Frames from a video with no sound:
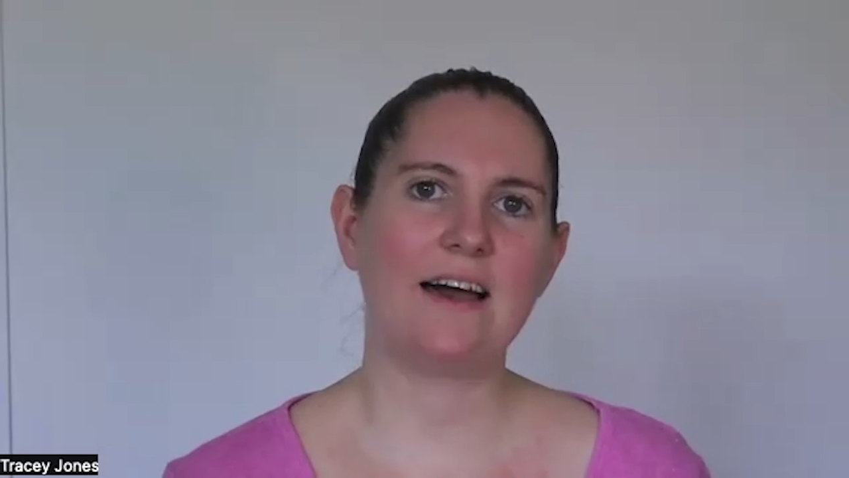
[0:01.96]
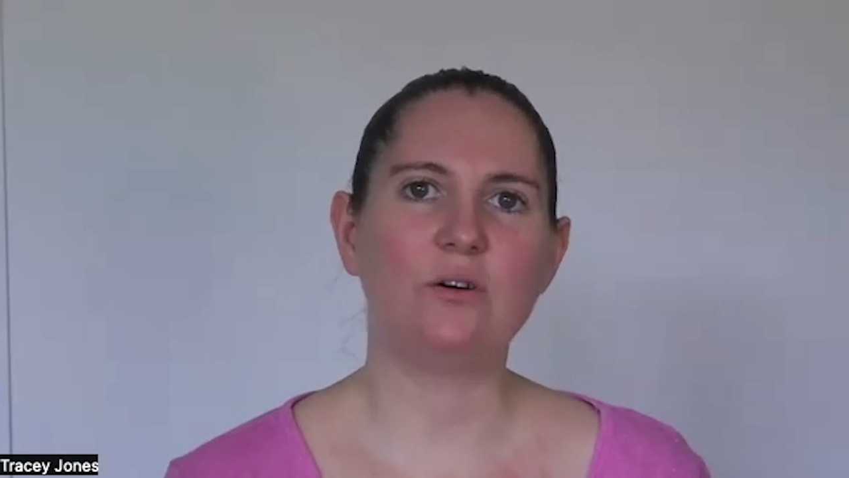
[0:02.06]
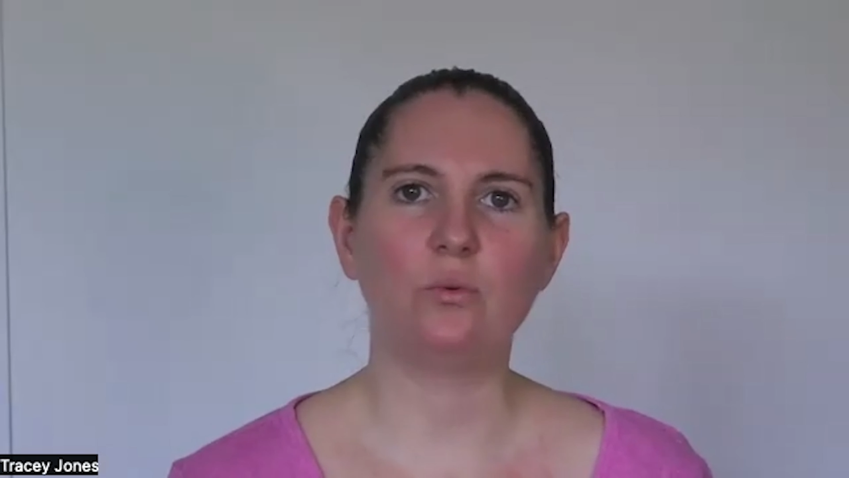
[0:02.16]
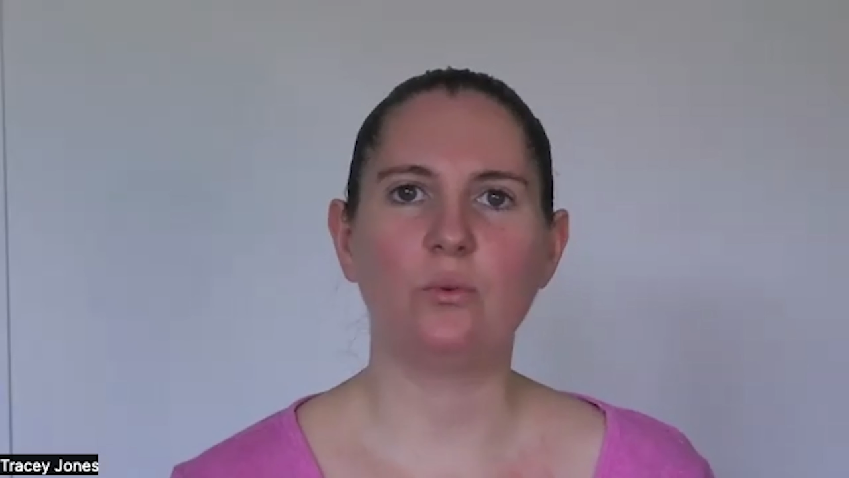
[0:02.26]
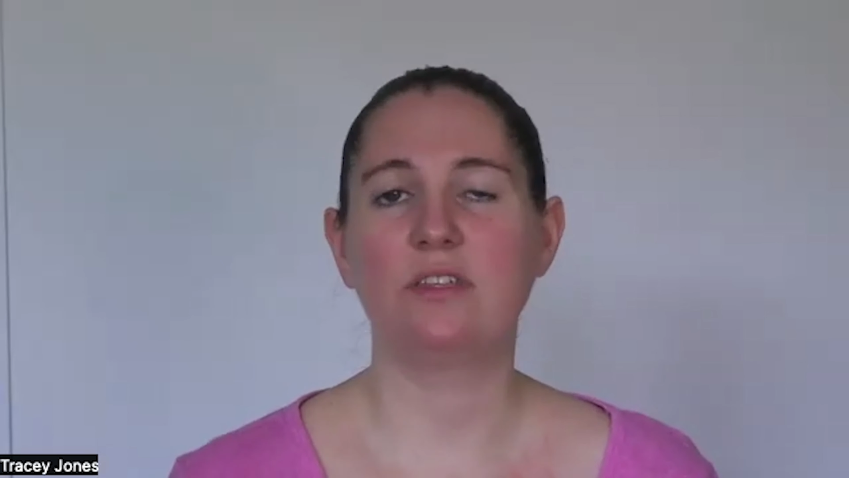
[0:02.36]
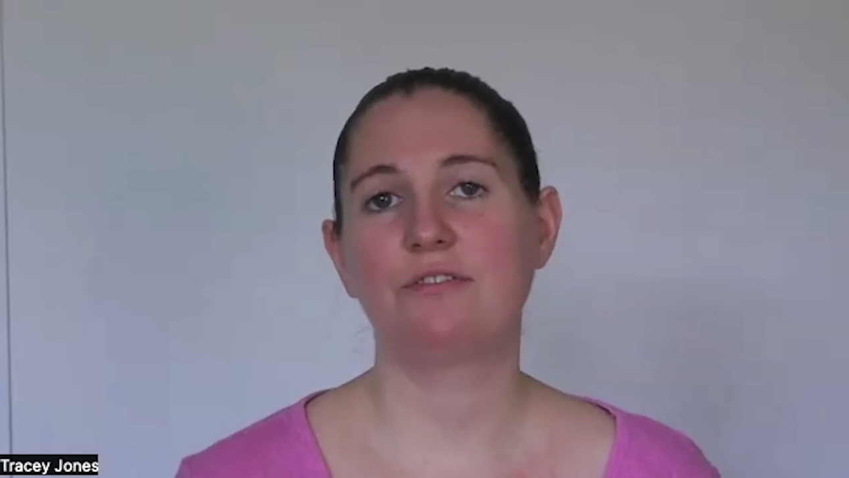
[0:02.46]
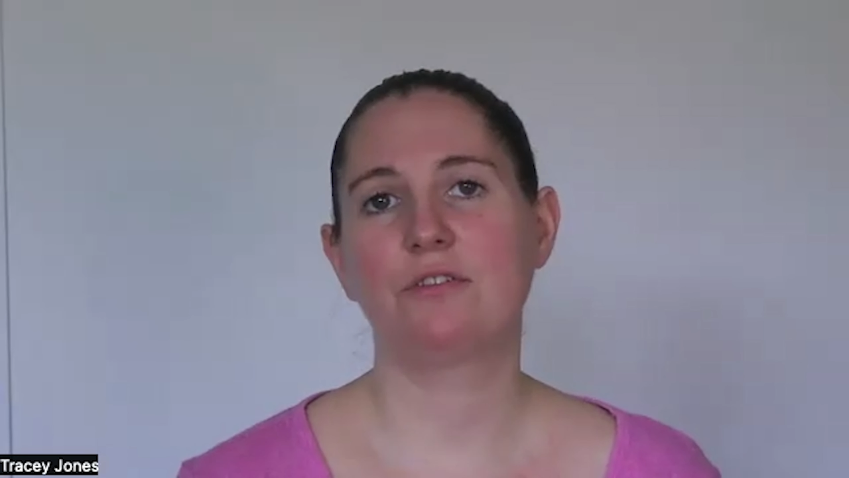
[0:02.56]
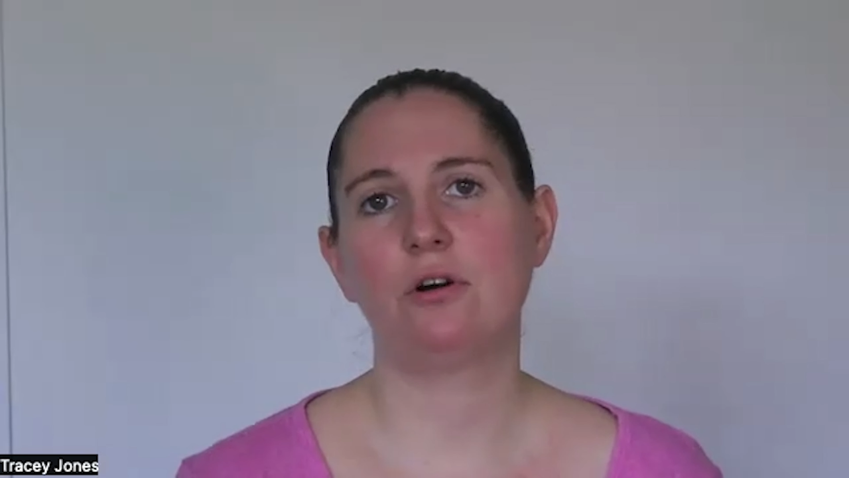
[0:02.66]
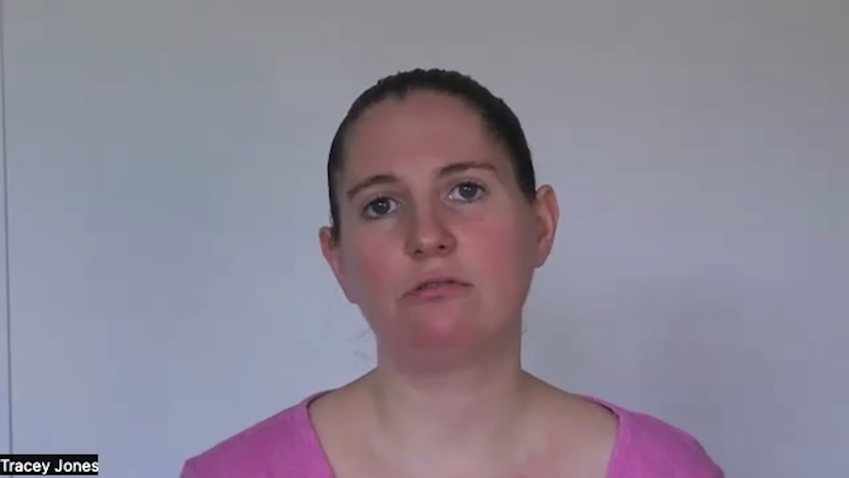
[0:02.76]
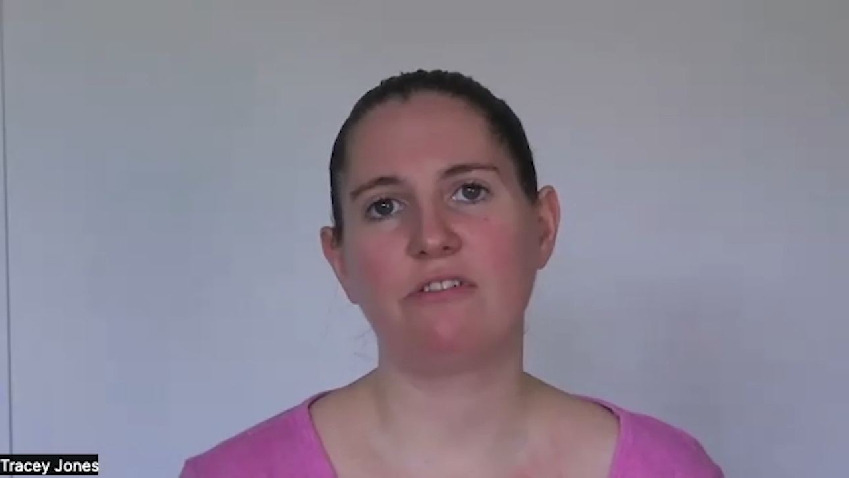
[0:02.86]
with
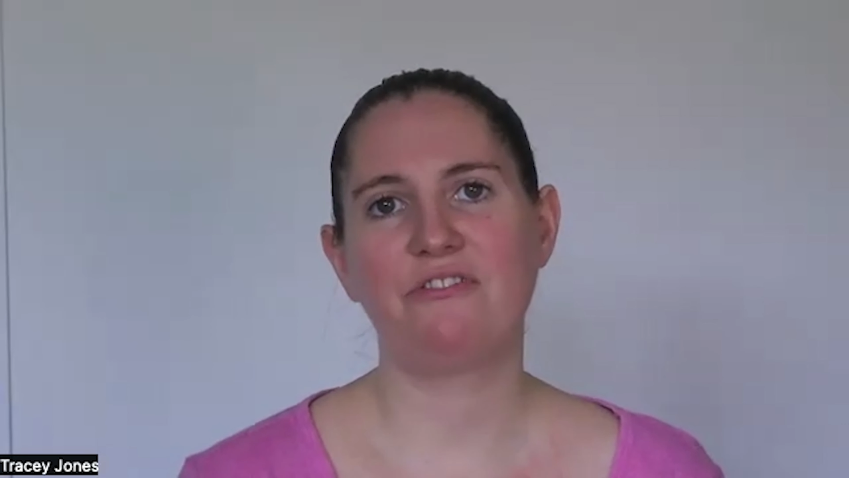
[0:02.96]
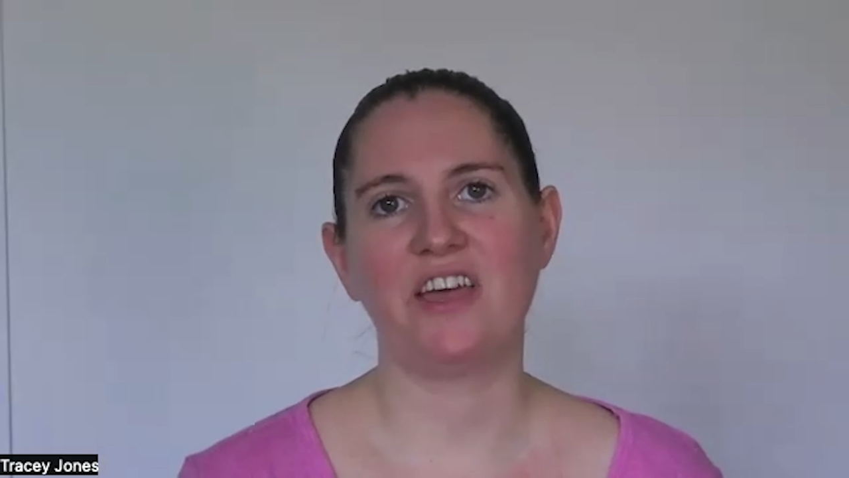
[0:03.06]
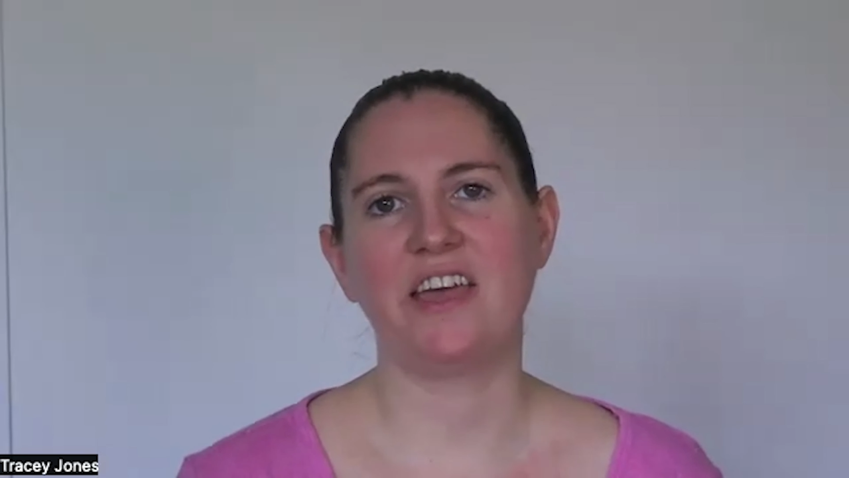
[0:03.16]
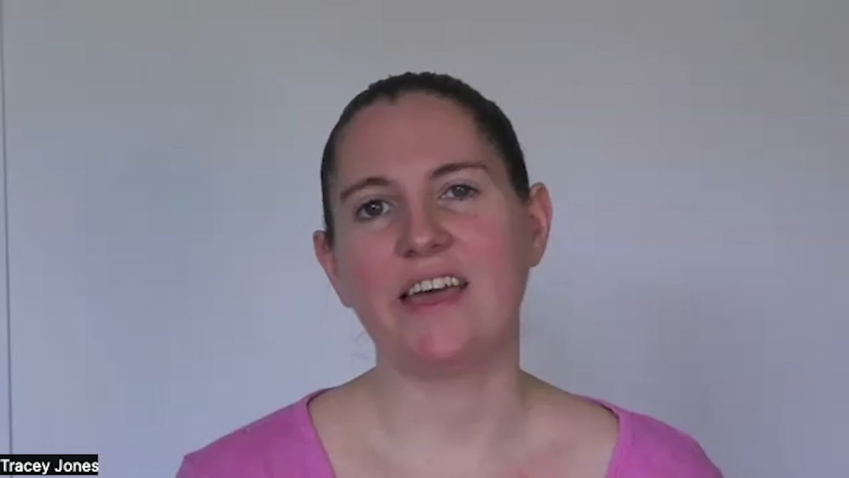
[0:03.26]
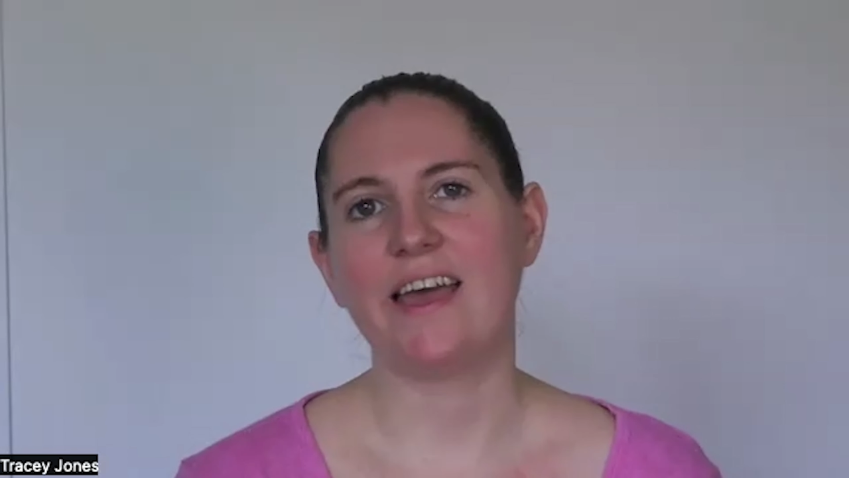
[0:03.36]
photography,